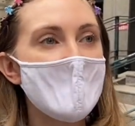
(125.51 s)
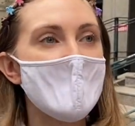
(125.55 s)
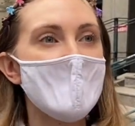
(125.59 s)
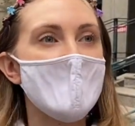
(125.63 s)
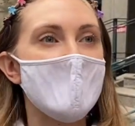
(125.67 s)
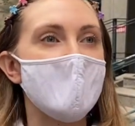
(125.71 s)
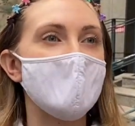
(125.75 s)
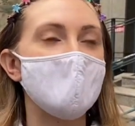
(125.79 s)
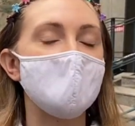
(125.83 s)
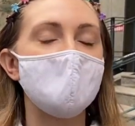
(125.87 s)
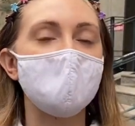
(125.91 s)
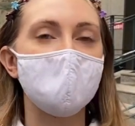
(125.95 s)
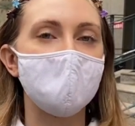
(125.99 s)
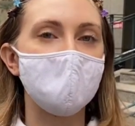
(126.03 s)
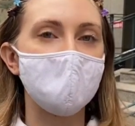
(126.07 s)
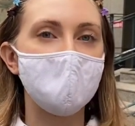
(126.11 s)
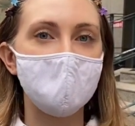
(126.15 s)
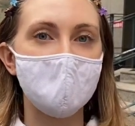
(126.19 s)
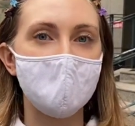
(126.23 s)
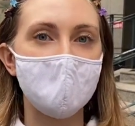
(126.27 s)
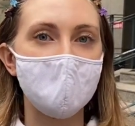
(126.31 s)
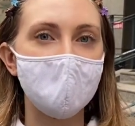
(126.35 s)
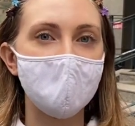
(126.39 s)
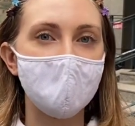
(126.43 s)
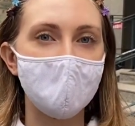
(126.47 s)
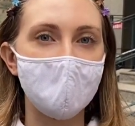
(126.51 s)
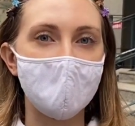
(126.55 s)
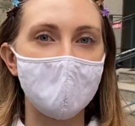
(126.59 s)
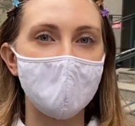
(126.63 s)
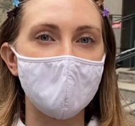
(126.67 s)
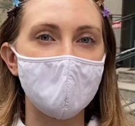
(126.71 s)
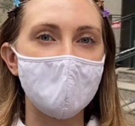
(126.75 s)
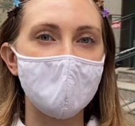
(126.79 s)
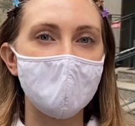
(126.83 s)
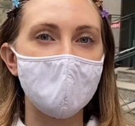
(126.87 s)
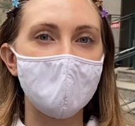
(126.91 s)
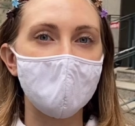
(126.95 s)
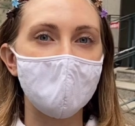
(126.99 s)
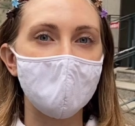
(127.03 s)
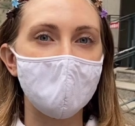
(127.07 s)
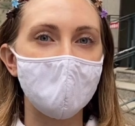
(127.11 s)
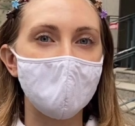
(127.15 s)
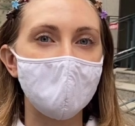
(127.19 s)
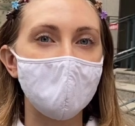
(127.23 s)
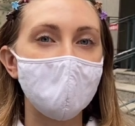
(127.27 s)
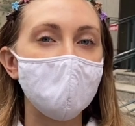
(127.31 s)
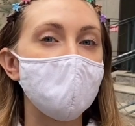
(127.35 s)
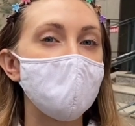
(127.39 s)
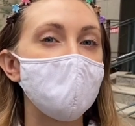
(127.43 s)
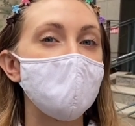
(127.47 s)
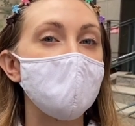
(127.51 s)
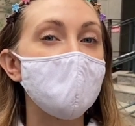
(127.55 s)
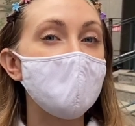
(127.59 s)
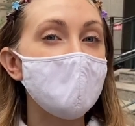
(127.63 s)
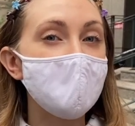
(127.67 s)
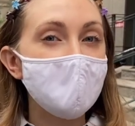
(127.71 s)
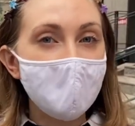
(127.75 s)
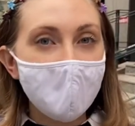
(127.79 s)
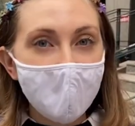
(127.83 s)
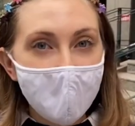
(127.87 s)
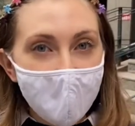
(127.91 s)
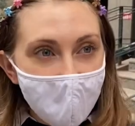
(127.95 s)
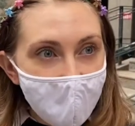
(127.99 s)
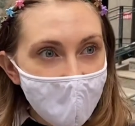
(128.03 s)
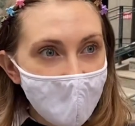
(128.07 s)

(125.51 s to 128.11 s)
and searching for either furugiya,